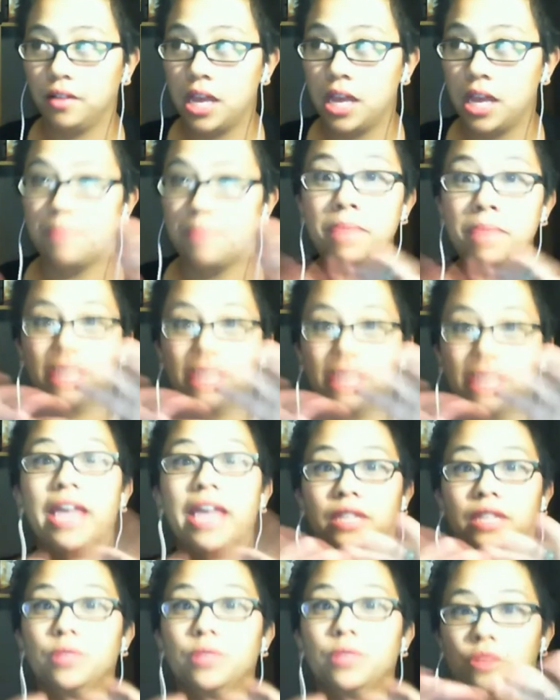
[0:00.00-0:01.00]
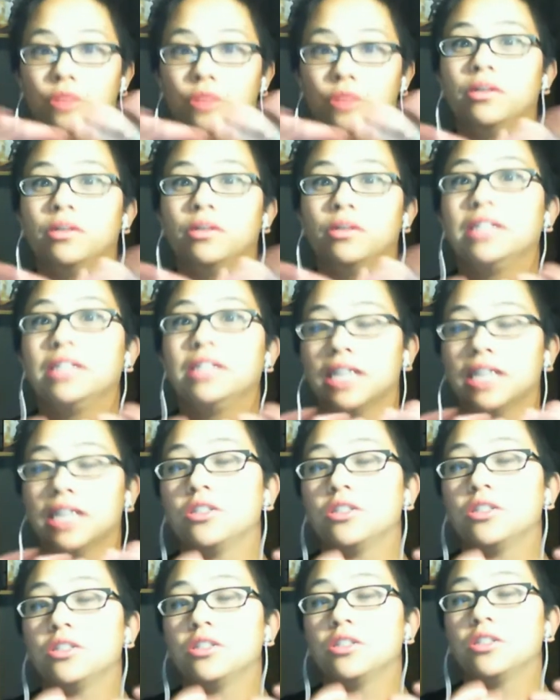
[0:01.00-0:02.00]
mitigates what your opponent does no
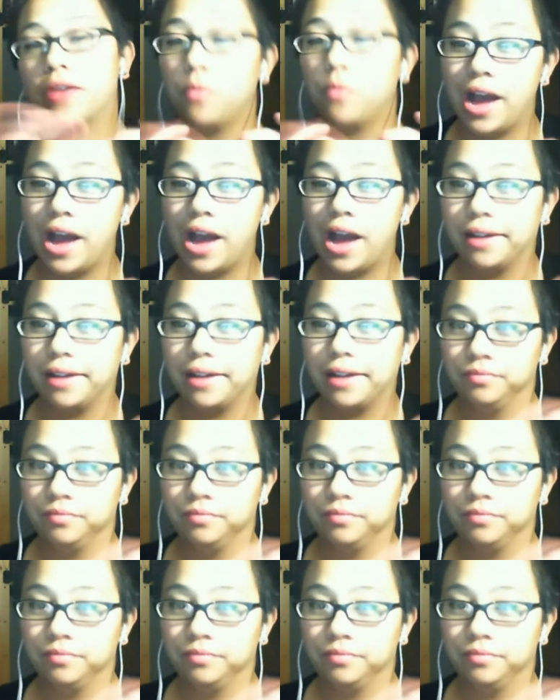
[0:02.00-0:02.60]
matter what,